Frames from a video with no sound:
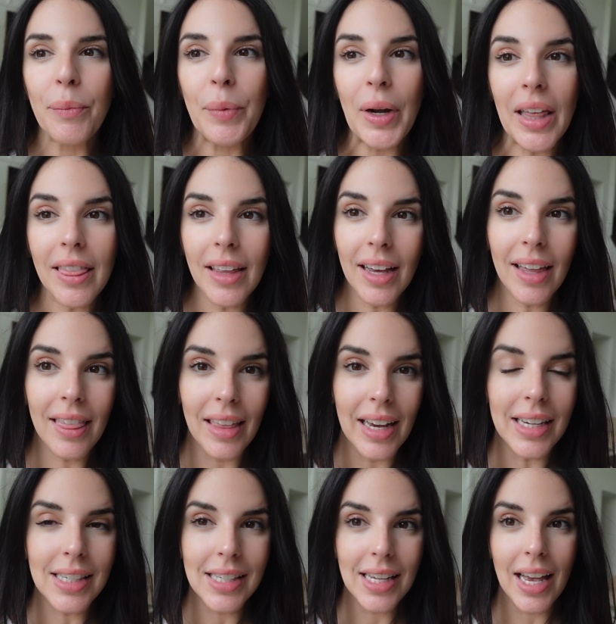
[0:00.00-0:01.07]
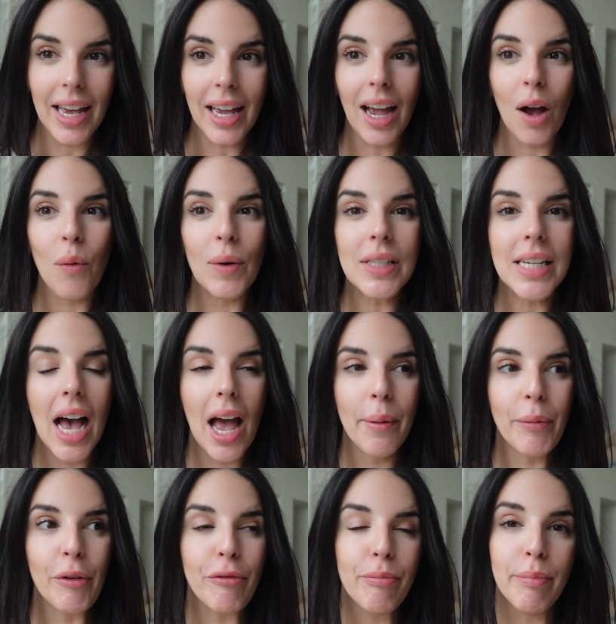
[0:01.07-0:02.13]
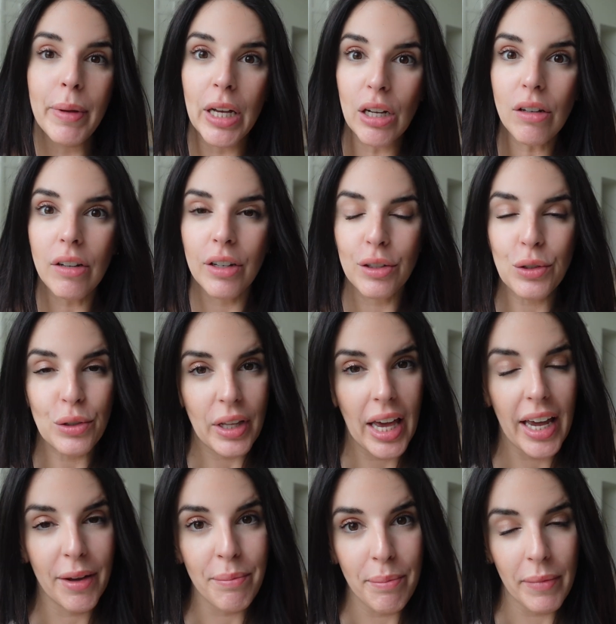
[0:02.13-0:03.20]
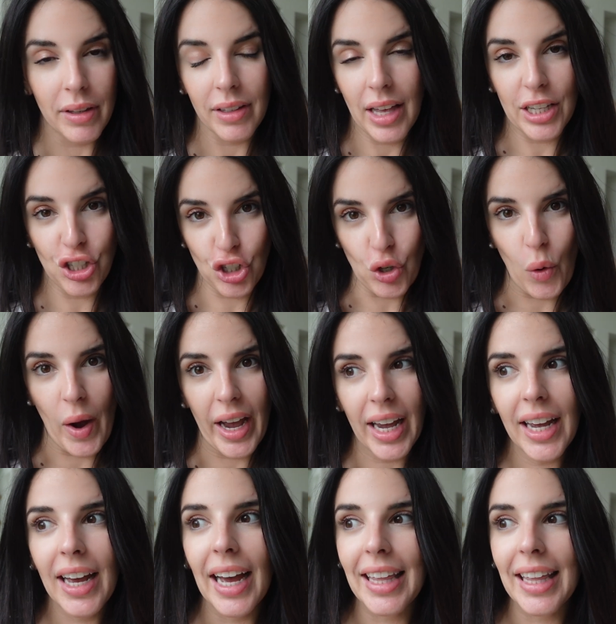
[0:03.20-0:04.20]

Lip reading: but I think things like what type of milk do they enjoy?